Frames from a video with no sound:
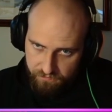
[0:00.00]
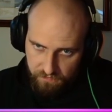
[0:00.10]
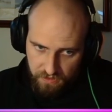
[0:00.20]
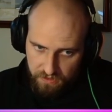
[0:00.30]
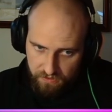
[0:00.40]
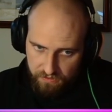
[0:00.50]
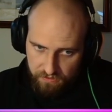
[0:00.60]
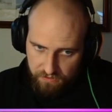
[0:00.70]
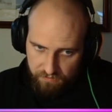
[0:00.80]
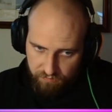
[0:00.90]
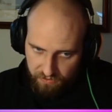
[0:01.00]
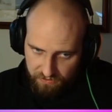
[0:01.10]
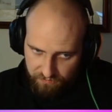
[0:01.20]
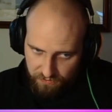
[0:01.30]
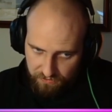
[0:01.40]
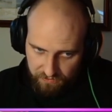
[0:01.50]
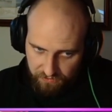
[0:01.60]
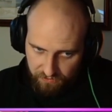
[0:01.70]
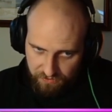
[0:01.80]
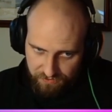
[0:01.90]
Yeah, I didn't play this well
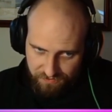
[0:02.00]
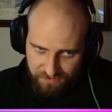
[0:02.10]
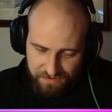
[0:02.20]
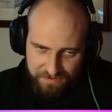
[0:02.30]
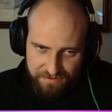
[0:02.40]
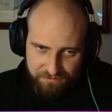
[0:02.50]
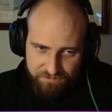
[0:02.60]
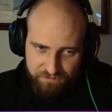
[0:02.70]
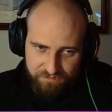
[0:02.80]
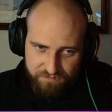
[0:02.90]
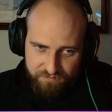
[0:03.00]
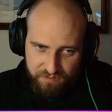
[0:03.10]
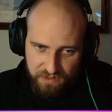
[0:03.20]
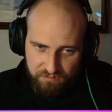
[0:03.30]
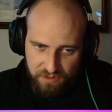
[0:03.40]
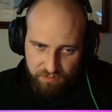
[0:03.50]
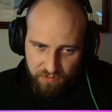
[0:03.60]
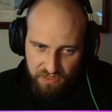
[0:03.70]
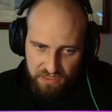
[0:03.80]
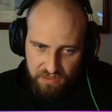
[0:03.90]
either. But my
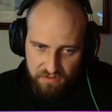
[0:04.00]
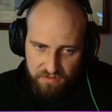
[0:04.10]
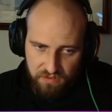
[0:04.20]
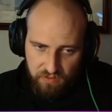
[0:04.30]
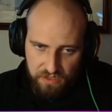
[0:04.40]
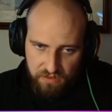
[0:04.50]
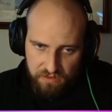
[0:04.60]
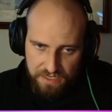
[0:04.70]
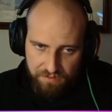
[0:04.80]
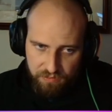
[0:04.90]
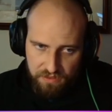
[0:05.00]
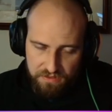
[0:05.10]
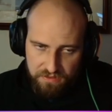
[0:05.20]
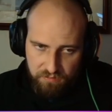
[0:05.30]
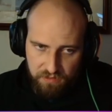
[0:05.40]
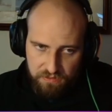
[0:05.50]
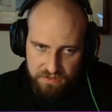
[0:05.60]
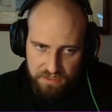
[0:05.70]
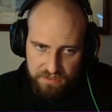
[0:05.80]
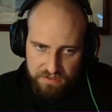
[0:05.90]
opponent needed to know how to capitalize on my
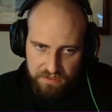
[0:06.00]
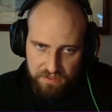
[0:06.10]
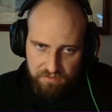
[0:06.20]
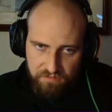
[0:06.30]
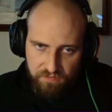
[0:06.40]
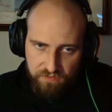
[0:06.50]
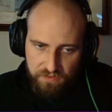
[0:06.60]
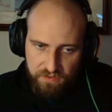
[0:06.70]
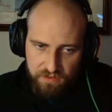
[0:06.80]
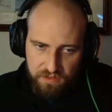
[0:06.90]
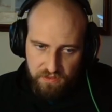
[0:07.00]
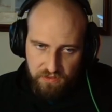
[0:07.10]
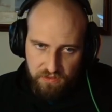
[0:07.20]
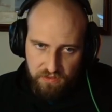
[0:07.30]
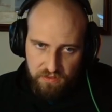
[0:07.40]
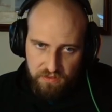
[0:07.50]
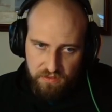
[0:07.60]
mistakes. And then here